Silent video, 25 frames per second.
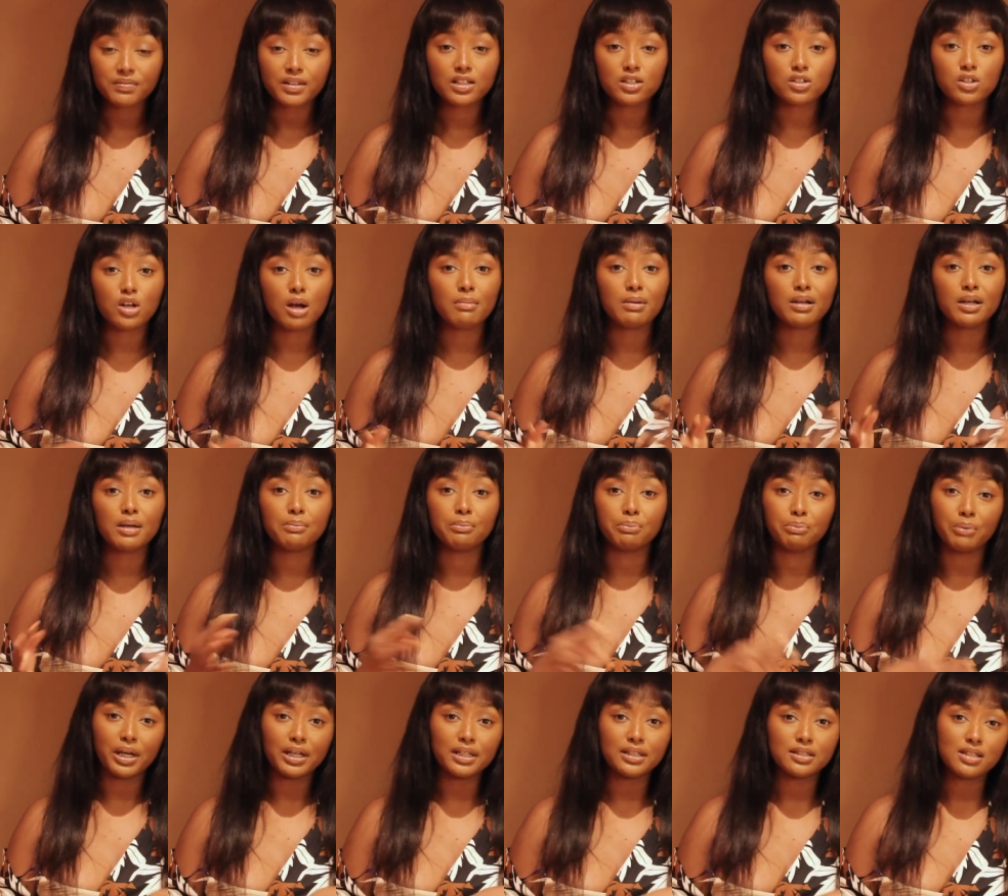So I'm gonna
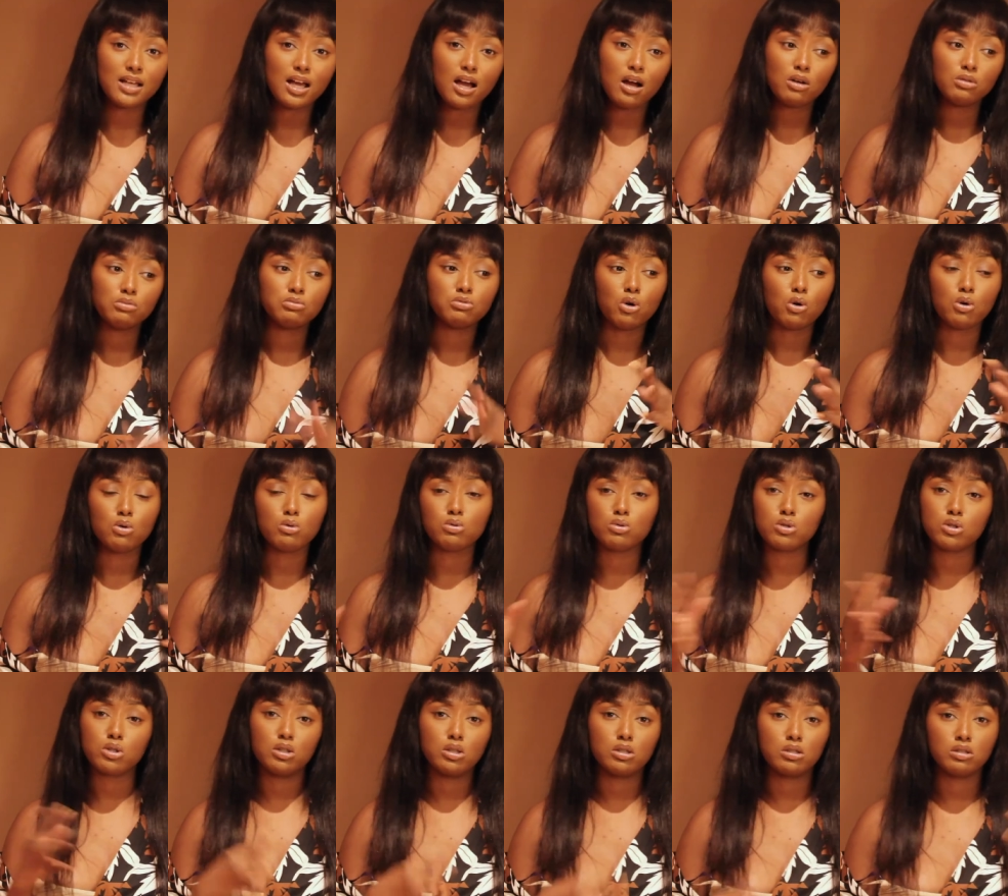break down
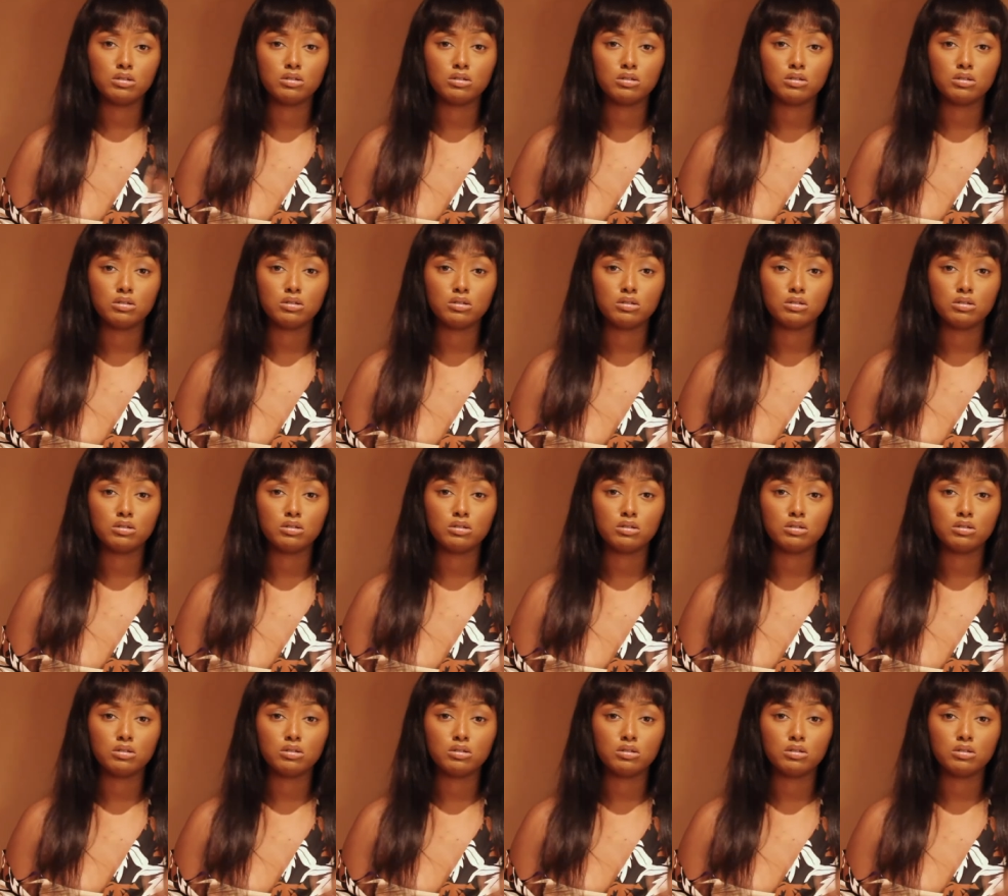those